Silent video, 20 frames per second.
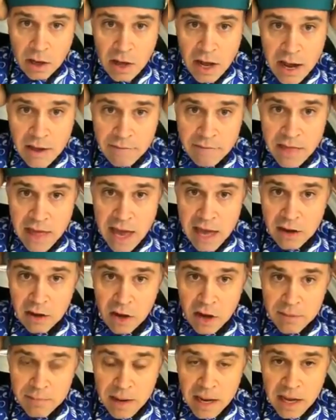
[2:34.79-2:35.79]
I'll have that
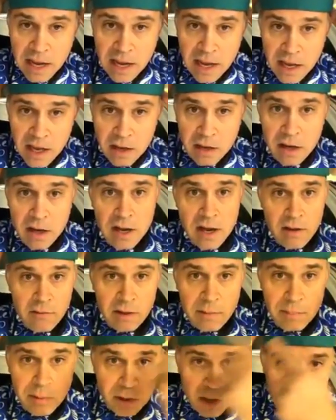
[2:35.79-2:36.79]
on my head.
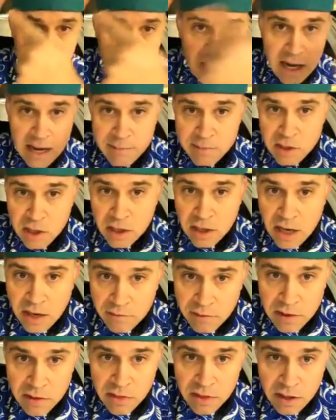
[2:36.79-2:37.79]
We put our names on
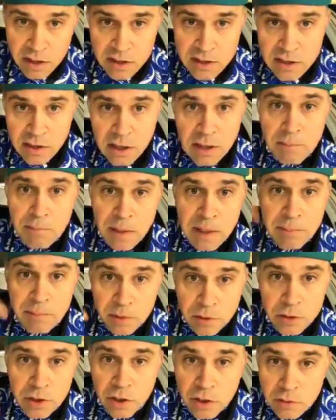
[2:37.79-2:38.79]
everything so that
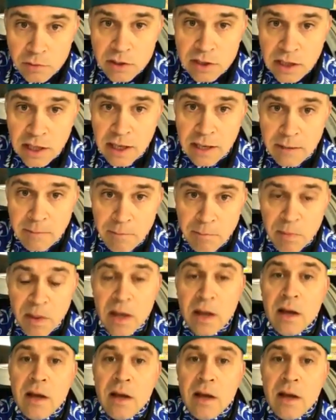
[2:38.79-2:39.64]
people don't. Um,